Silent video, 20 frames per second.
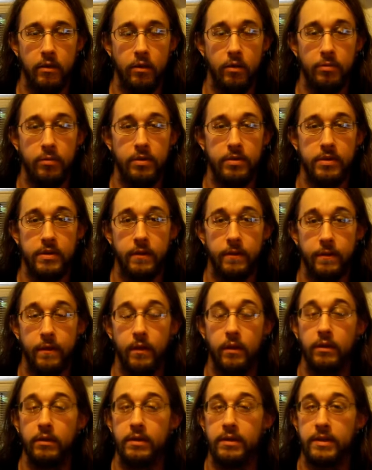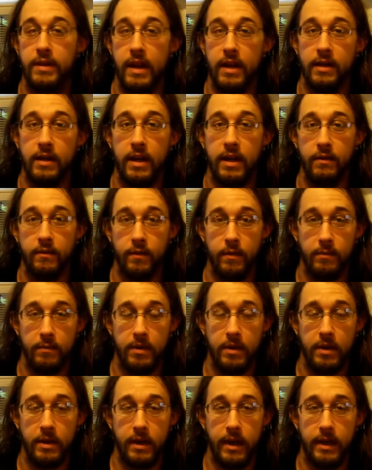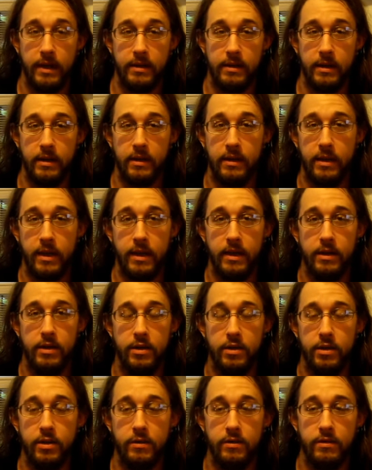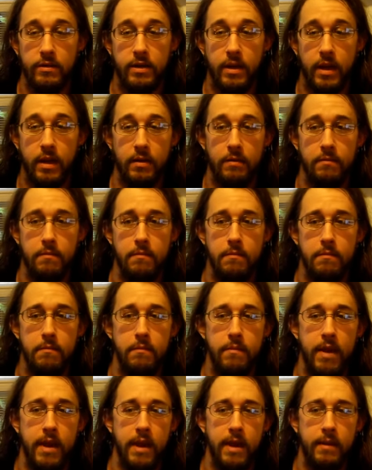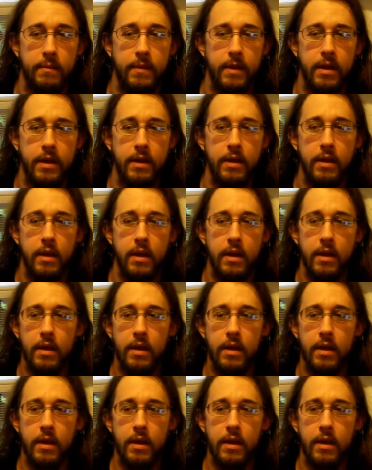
almost a full decade from the Atlantic, kind of shows that maybe